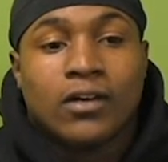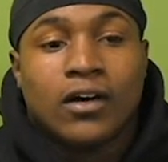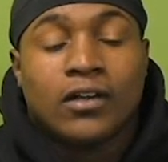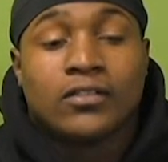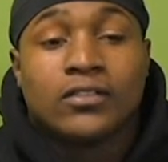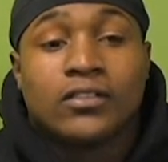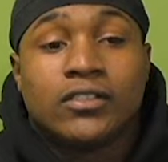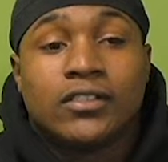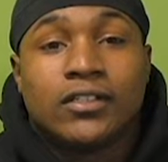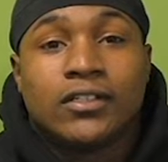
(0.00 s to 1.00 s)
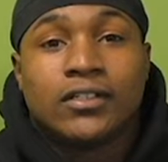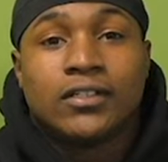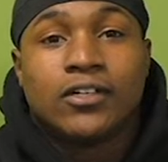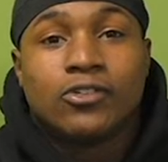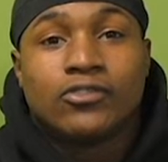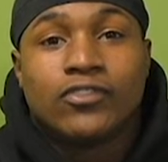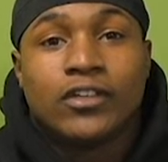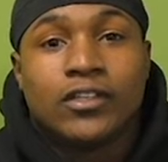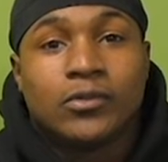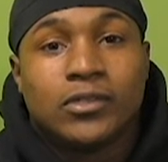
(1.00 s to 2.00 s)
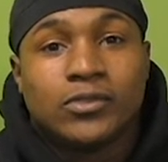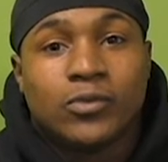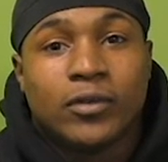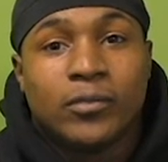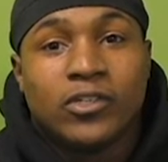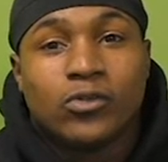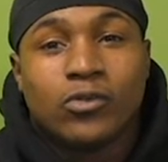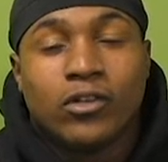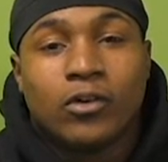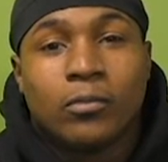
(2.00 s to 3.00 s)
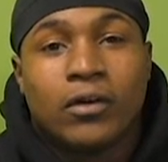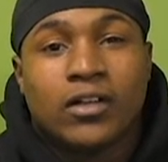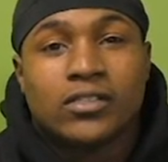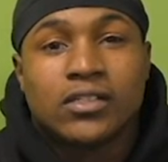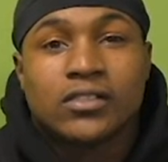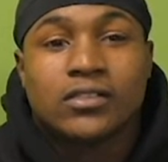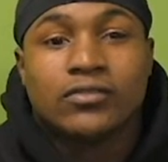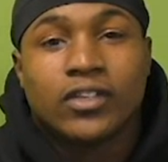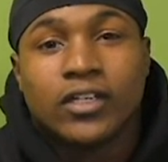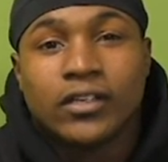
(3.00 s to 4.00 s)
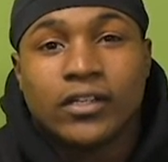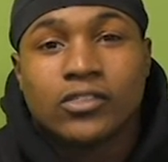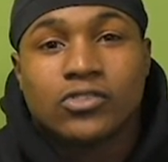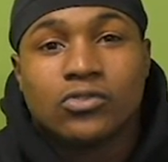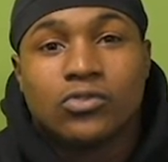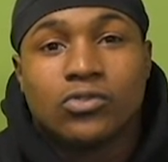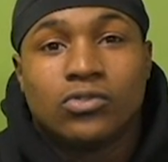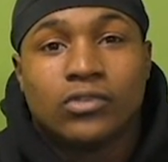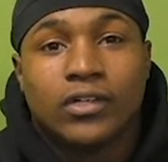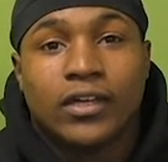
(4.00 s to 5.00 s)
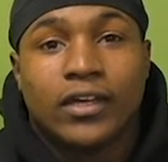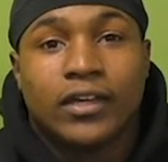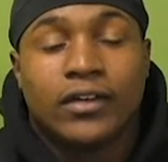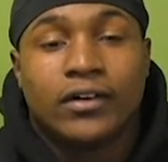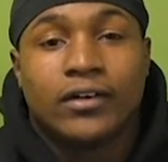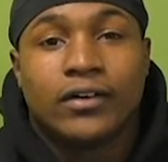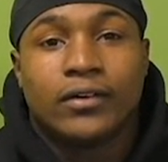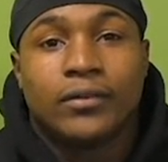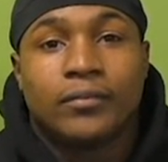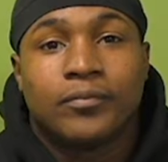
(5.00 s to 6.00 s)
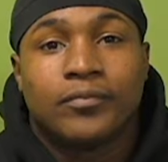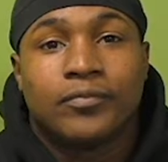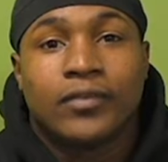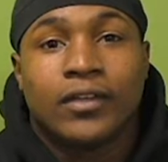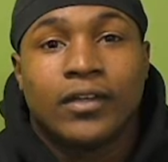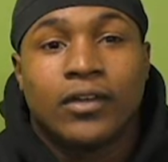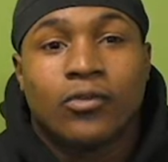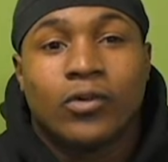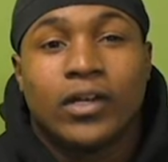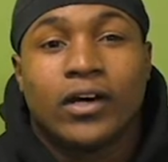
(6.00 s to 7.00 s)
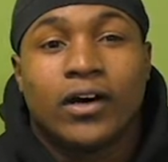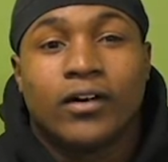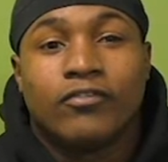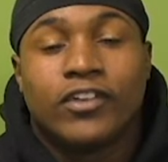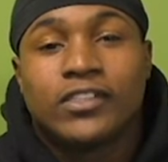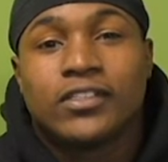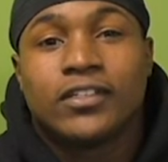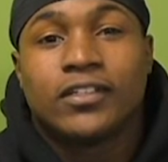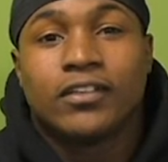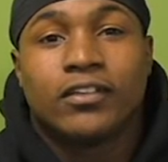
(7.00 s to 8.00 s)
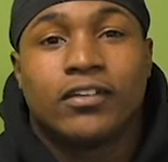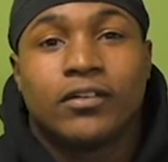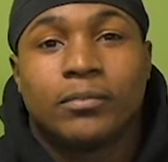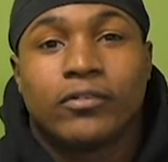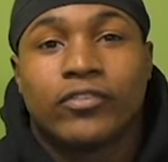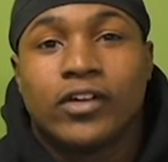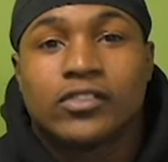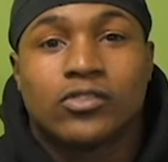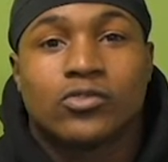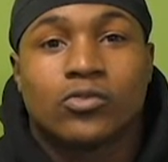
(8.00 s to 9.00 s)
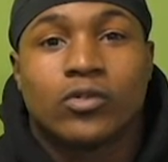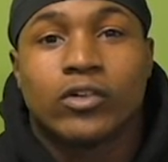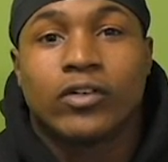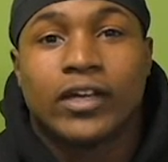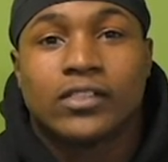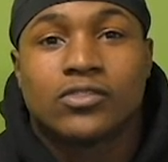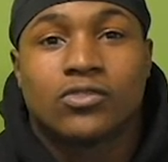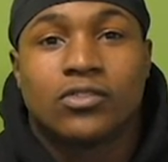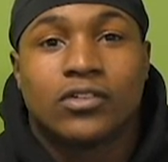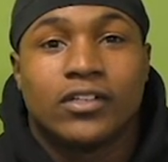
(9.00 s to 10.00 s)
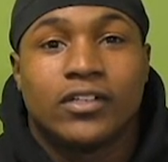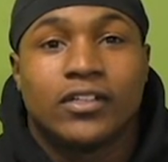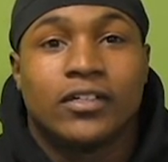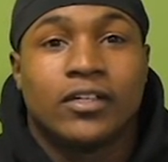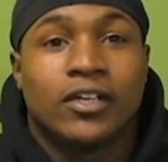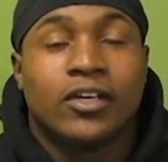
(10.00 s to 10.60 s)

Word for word: Honestly, uh, Coach Philly was with me through the whole process of getting into school, and um, when I visited, the professors were real hands-on, and